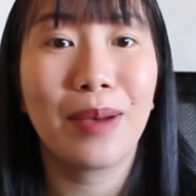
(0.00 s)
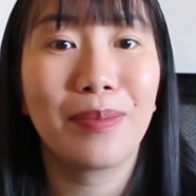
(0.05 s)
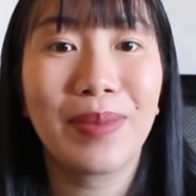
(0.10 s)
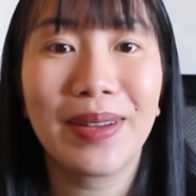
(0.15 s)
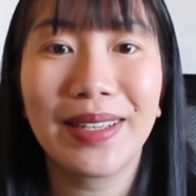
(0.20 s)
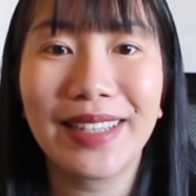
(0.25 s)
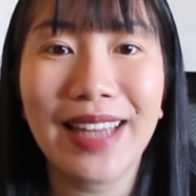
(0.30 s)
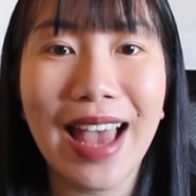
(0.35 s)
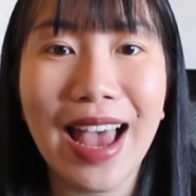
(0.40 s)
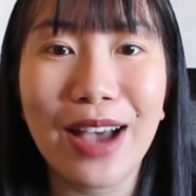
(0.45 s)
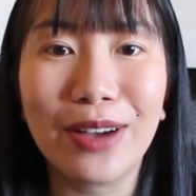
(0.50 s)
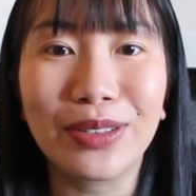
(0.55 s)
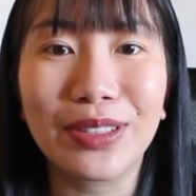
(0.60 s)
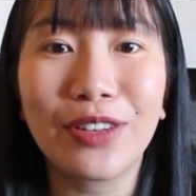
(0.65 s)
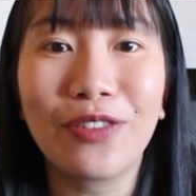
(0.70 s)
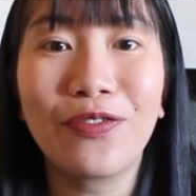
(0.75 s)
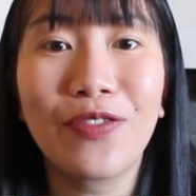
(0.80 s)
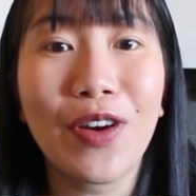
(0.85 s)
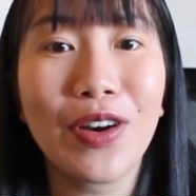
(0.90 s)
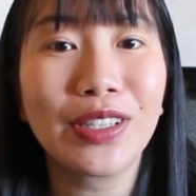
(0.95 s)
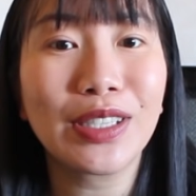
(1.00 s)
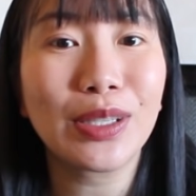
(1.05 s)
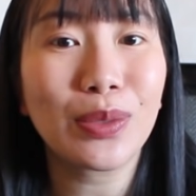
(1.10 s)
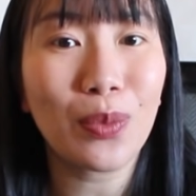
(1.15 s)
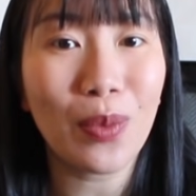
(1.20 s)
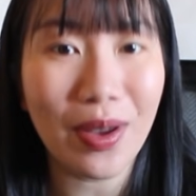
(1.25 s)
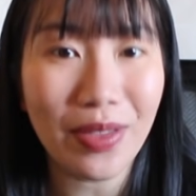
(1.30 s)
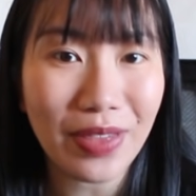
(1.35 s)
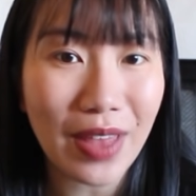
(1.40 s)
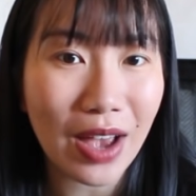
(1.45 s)
But now, the first
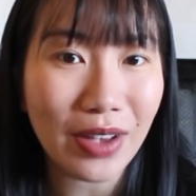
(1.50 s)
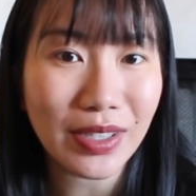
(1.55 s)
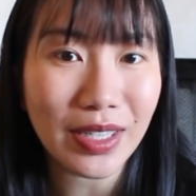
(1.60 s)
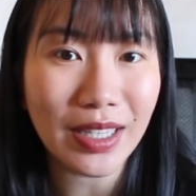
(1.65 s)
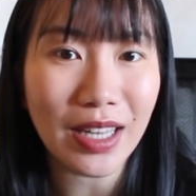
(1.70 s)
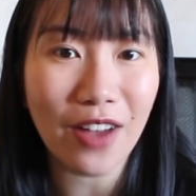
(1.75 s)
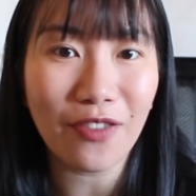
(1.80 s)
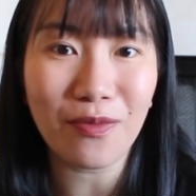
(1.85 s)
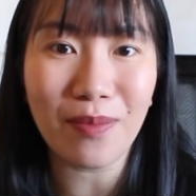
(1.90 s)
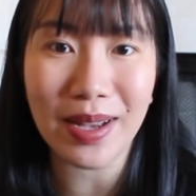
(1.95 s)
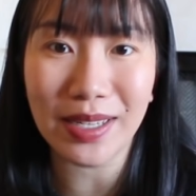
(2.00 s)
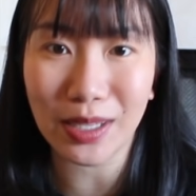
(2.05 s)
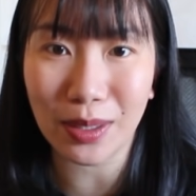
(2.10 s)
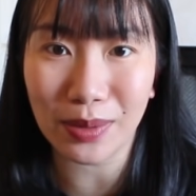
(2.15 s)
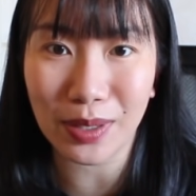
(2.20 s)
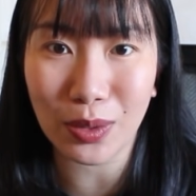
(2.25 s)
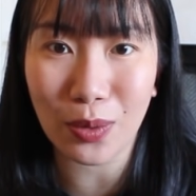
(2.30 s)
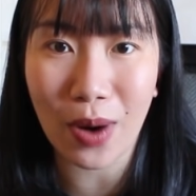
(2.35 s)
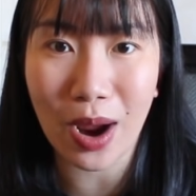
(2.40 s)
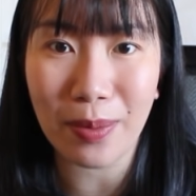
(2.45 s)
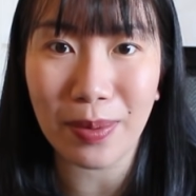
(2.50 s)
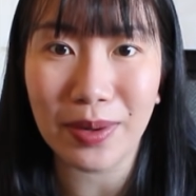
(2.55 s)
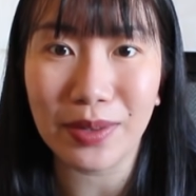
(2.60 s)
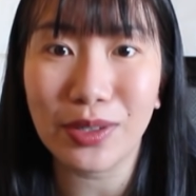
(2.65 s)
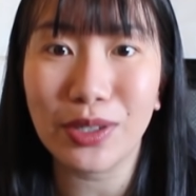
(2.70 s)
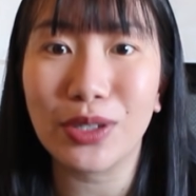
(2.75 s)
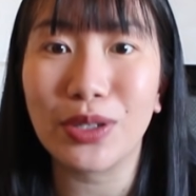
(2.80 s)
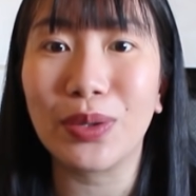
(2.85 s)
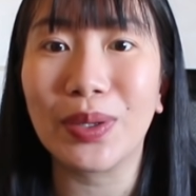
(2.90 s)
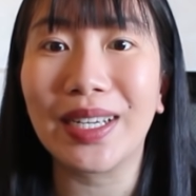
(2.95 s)
1,000 of my
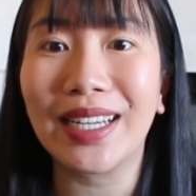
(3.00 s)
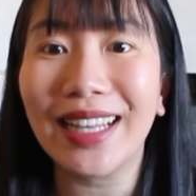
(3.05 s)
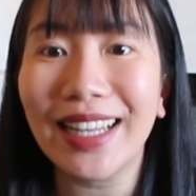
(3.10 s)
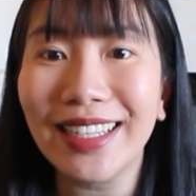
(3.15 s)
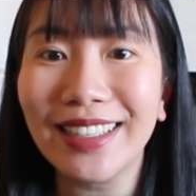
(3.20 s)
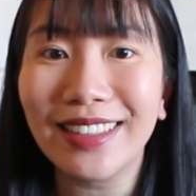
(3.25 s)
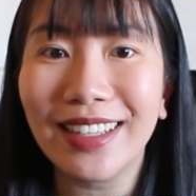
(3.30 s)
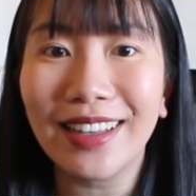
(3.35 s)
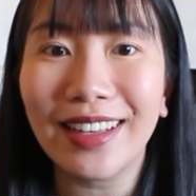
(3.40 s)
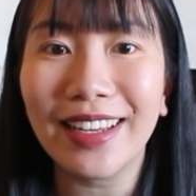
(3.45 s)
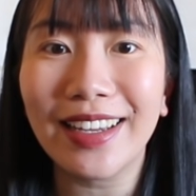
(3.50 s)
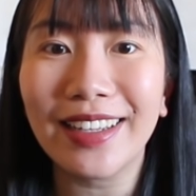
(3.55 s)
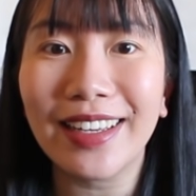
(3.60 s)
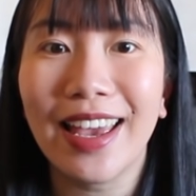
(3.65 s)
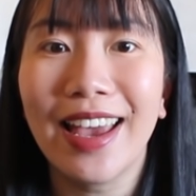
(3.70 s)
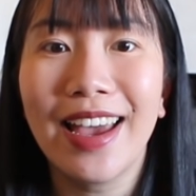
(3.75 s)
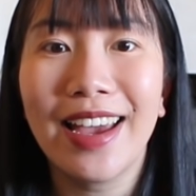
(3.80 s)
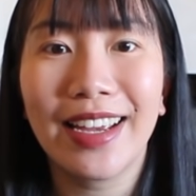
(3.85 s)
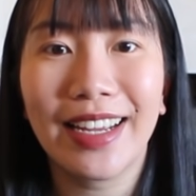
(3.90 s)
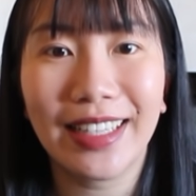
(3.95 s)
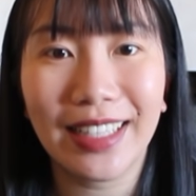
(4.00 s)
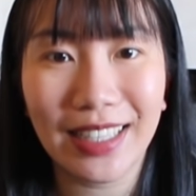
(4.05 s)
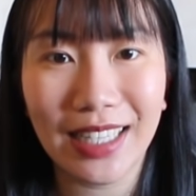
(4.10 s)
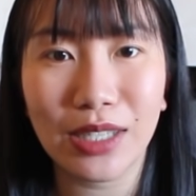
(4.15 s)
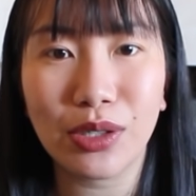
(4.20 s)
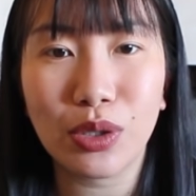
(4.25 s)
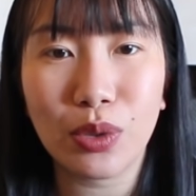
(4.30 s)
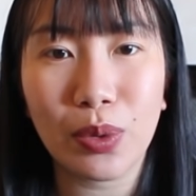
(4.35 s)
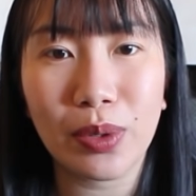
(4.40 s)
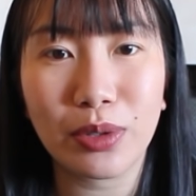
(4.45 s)
subscribers to click the link in the
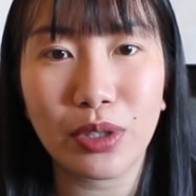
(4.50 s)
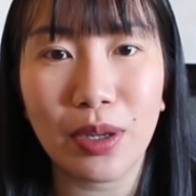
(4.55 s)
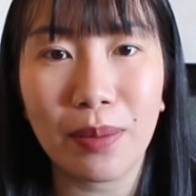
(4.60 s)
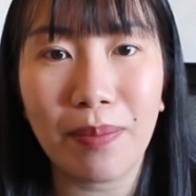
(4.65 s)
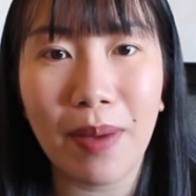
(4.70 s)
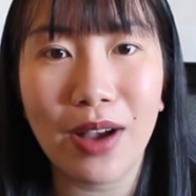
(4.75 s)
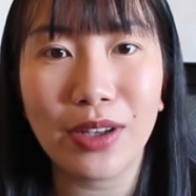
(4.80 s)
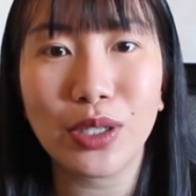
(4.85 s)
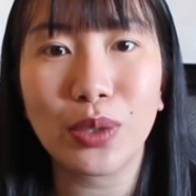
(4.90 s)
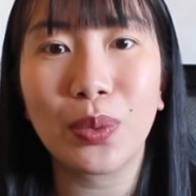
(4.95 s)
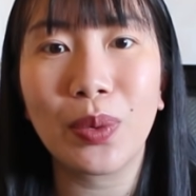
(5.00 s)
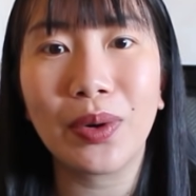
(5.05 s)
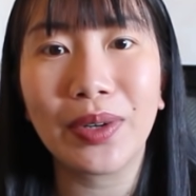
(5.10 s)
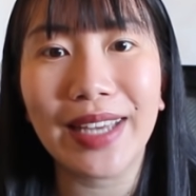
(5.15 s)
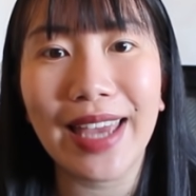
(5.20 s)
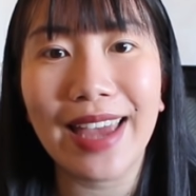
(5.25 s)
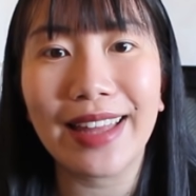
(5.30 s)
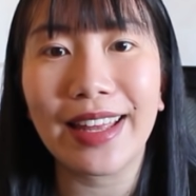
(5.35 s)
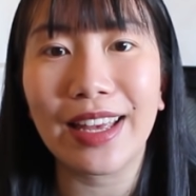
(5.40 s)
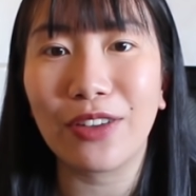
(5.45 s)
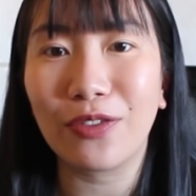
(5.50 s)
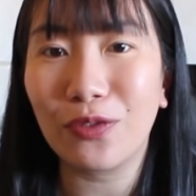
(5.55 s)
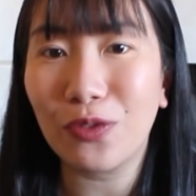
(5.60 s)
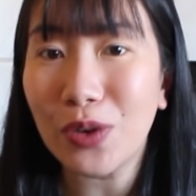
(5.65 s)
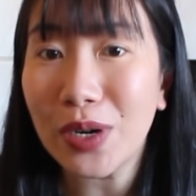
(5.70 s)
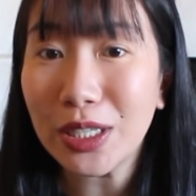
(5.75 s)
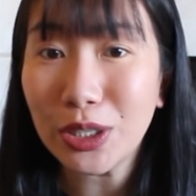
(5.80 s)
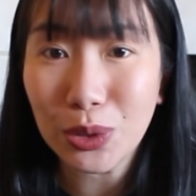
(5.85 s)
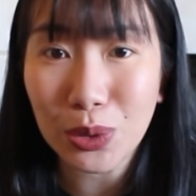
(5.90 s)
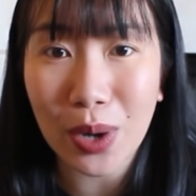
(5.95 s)
description box will get a
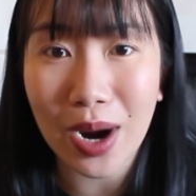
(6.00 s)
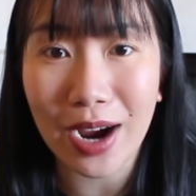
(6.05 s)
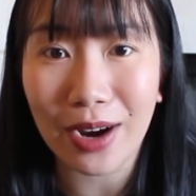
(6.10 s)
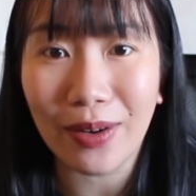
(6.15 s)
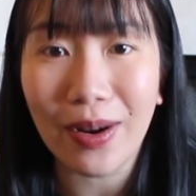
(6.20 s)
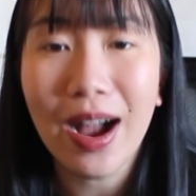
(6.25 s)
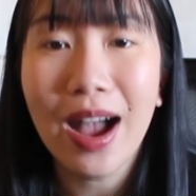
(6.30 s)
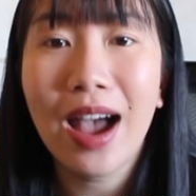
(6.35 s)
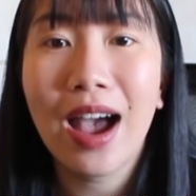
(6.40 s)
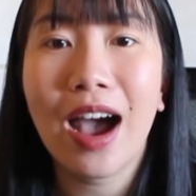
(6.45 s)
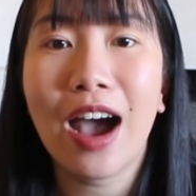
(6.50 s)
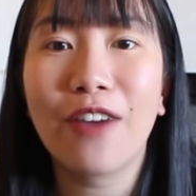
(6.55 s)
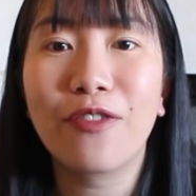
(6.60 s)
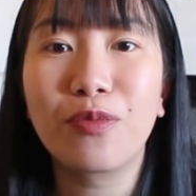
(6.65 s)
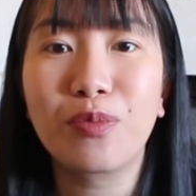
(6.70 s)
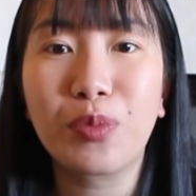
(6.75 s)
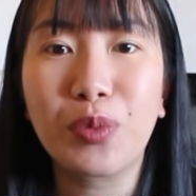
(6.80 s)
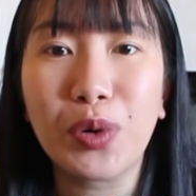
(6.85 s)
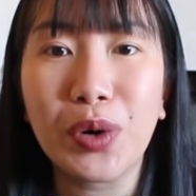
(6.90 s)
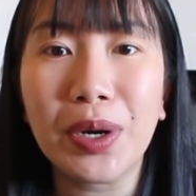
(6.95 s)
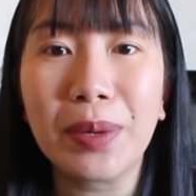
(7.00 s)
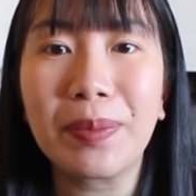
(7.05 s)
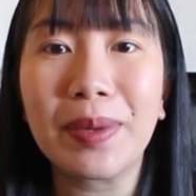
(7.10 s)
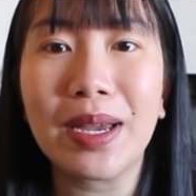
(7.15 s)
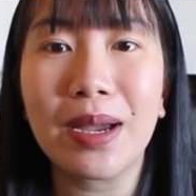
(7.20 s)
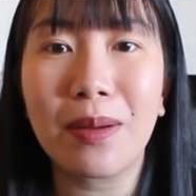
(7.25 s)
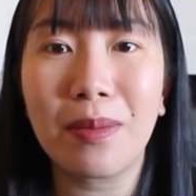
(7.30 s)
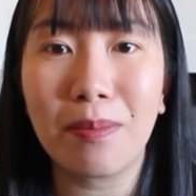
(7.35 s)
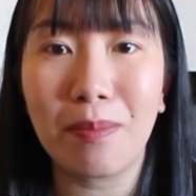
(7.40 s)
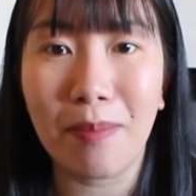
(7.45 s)
free trial of
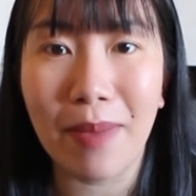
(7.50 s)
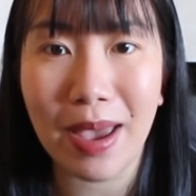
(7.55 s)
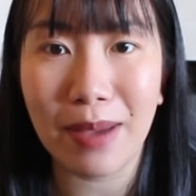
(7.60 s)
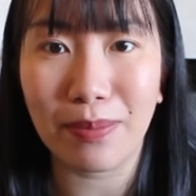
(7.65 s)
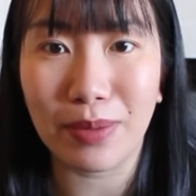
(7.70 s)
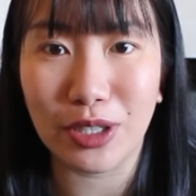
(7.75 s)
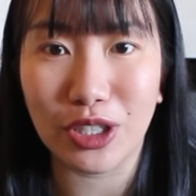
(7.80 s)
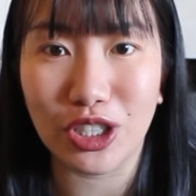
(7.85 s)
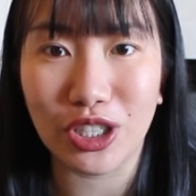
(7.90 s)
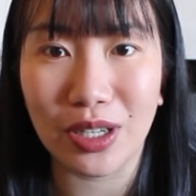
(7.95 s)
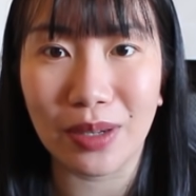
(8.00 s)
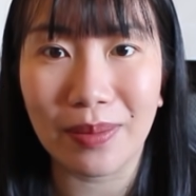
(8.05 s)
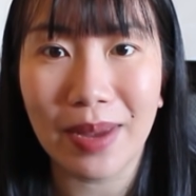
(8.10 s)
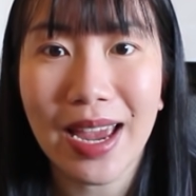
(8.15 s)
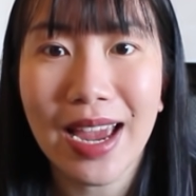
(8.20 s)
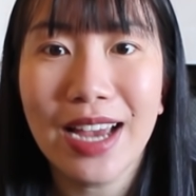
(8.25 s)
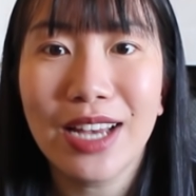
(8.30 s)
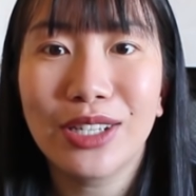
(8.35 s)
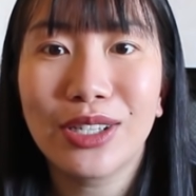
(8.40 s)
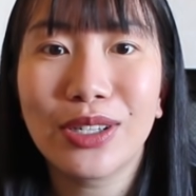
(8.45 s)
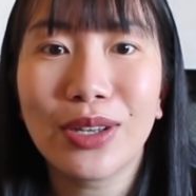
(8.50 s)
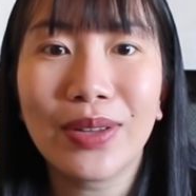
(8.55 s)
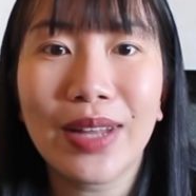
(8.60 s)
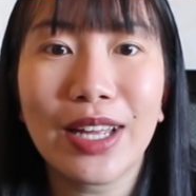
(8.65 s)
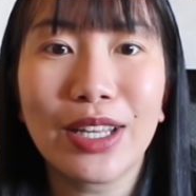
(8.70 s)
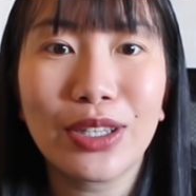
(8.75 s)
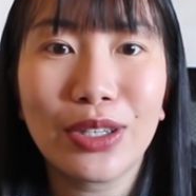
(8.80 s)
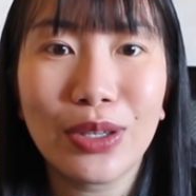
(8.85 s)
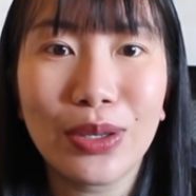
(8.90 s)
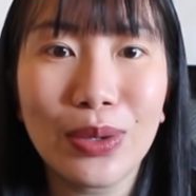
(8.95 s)
premium membership so
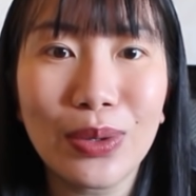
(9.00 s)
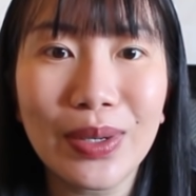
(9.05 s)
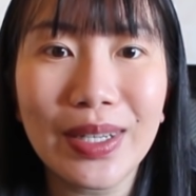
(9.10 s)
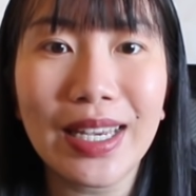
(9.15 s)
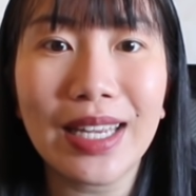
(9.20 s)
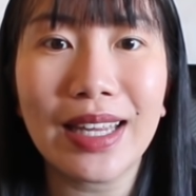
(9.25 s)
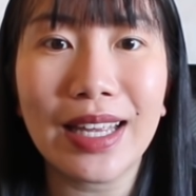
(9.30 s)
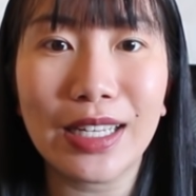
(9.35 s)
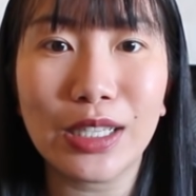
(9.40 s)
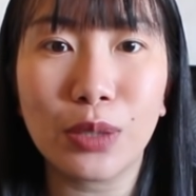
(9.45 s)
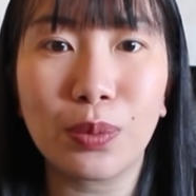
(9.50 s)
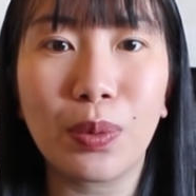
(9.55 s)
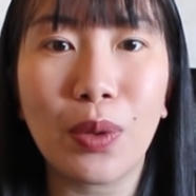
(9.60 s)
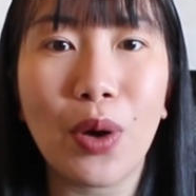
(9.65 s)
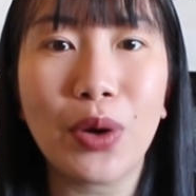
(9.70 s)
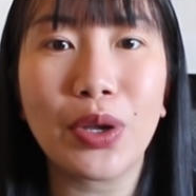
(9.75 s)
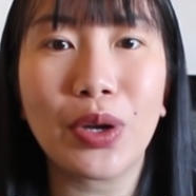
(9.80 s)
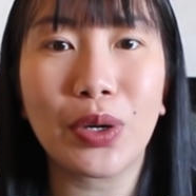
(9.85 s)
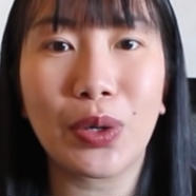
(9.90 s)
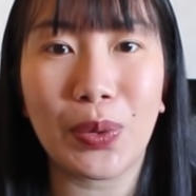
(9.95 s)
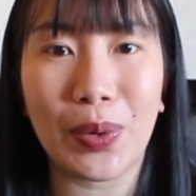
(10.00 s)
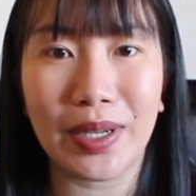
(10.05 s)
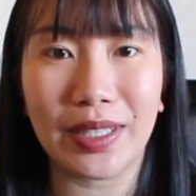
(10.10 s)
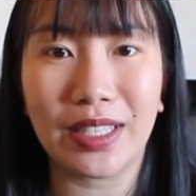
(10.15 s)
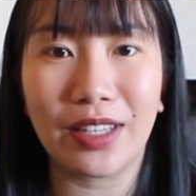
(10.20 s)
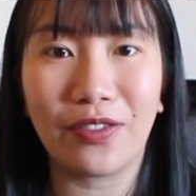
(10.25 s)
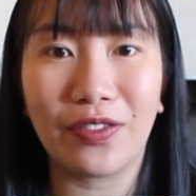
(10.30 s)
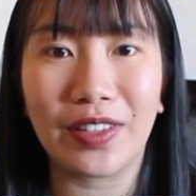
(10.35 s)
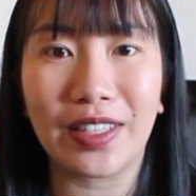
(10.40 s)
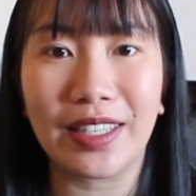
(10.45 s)
that you can explore your
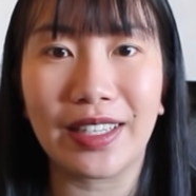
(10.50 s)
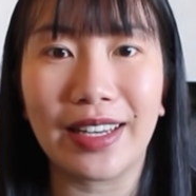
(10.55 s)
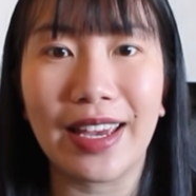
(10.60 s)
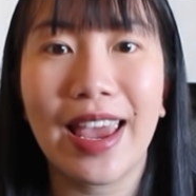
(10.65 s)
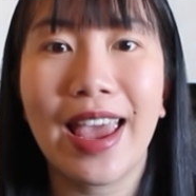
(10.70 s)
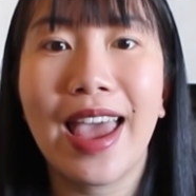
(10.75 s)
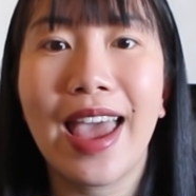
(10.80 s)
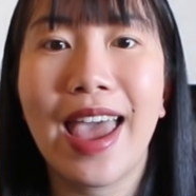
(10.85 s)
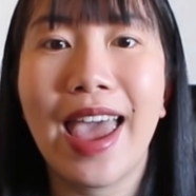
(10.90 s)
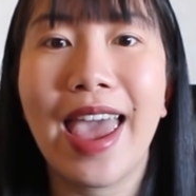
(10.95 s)
creativity,